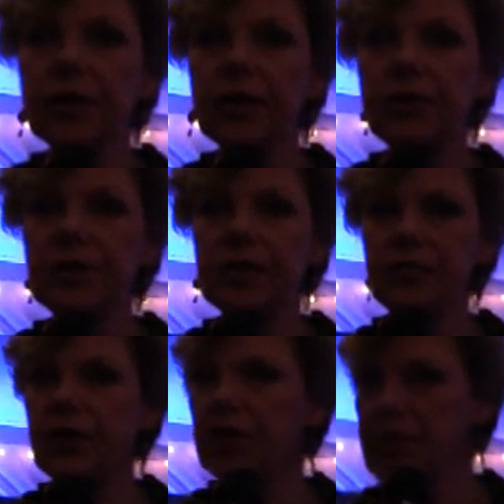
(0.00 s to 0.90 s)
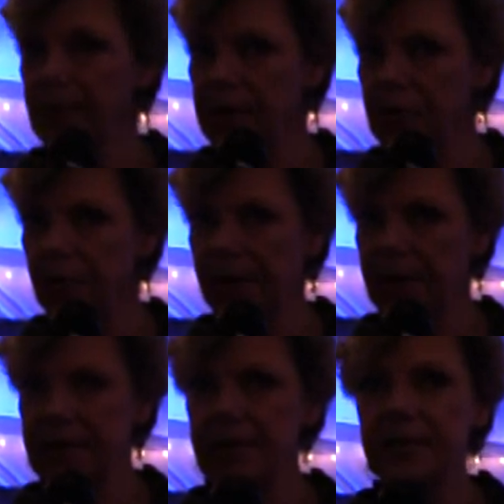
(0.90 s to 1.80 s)
in this very special
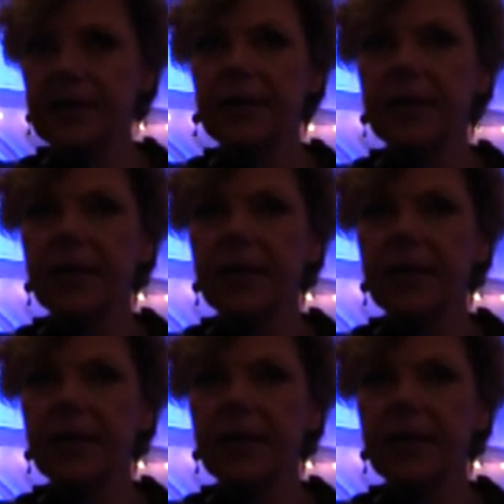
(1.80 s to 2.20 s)
place.